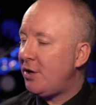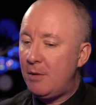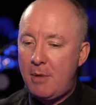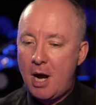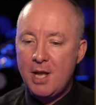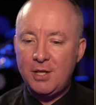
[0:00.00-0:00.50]

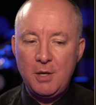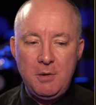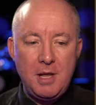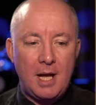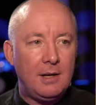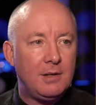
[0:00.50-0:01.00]
Don't mind you
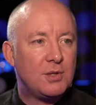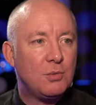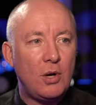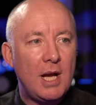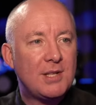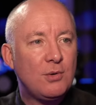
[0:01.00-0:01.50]
doing that. That's
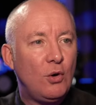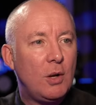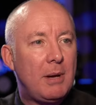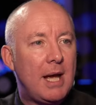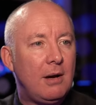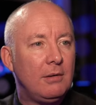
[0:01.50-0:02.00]
what it's all
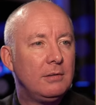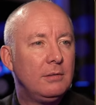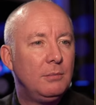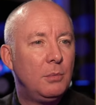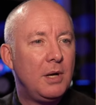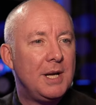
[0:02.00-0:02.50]
about.
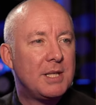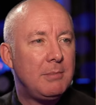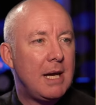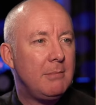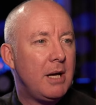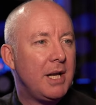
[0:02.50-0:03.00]
We're here to
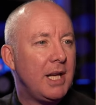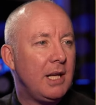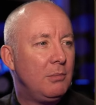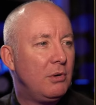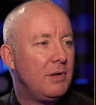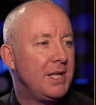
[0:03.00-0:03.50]
make
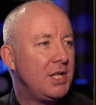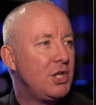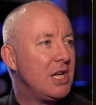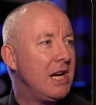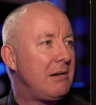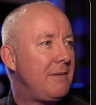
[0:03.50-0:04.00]
money. We're here to
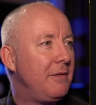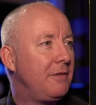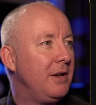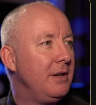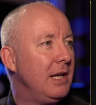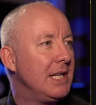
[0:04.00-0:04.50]
share
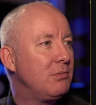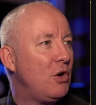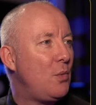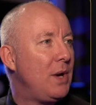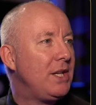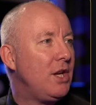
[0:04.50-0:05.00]
everything. It's
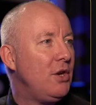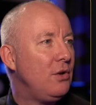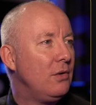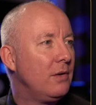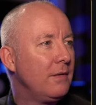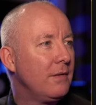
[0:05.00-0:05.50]
what we
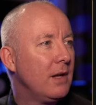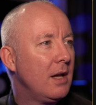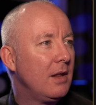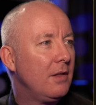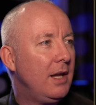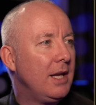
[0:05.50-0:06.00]
do.
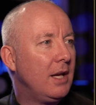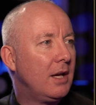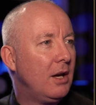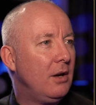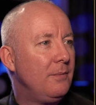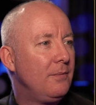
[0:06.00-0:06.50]
There you
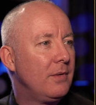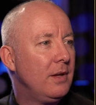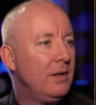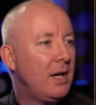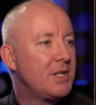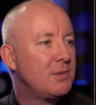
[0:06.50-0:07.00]
go.
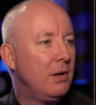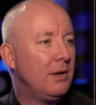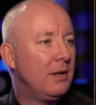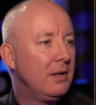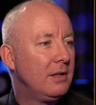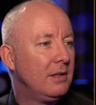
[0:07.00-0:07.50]
Nice
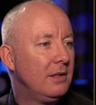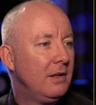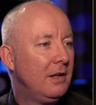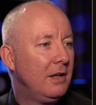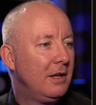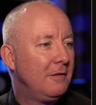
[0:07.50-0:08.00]
one.
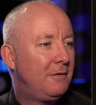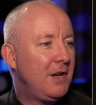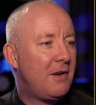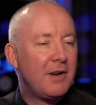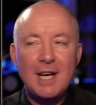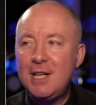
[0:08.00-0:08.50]

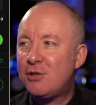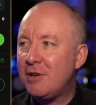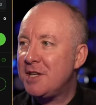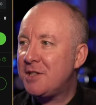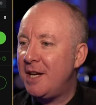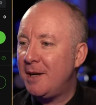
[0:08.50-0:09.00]
Very
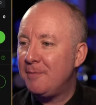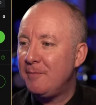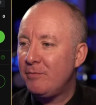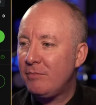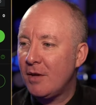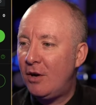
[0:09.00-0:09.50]
interesting.
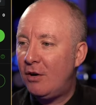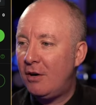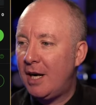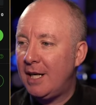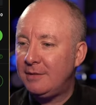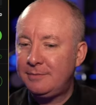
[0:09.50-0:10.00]
All
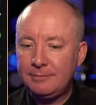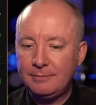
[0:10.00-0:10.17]
right.